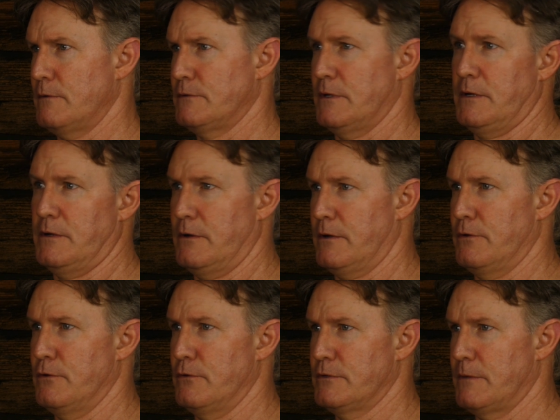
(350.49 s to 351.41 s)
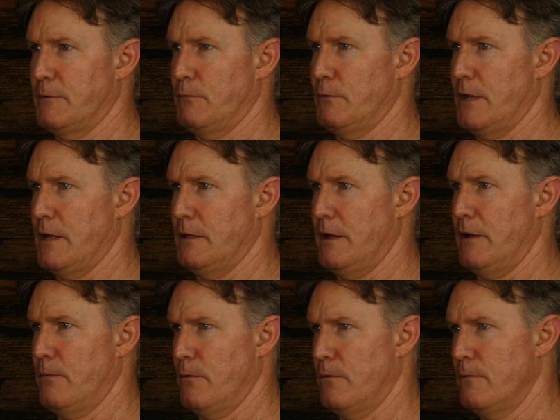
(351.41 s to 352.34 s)
he's thinking I can do something with that
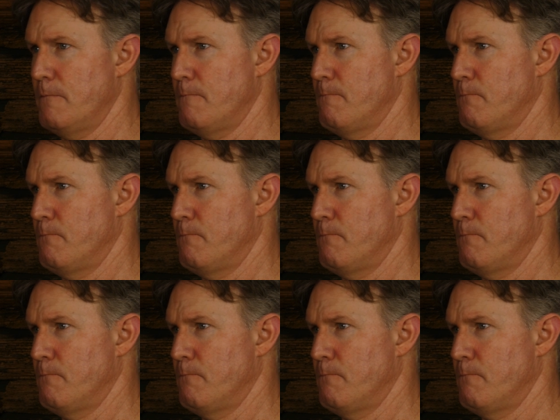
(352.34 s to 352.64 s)
later on,